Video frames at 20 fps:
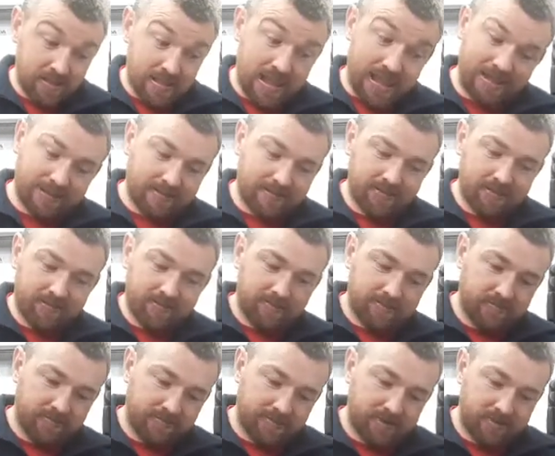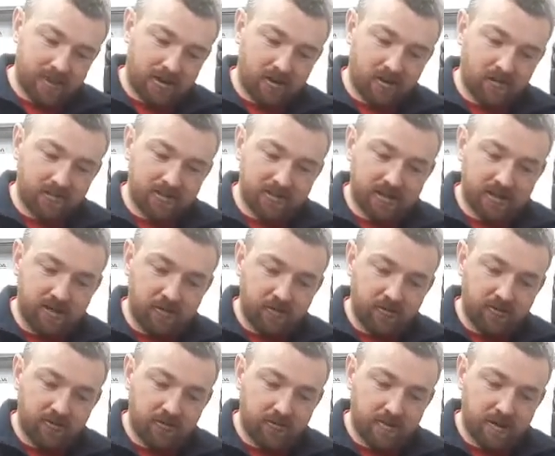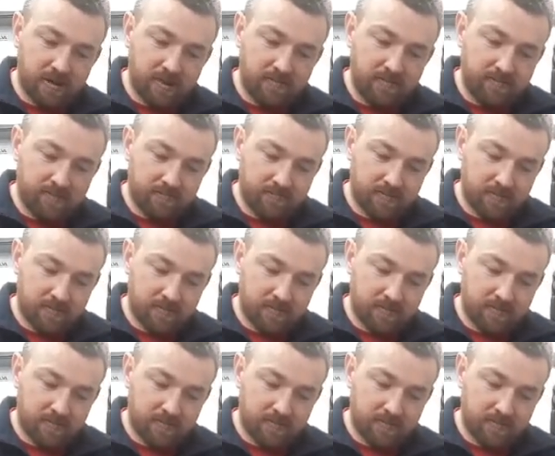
light it, then obviously you use your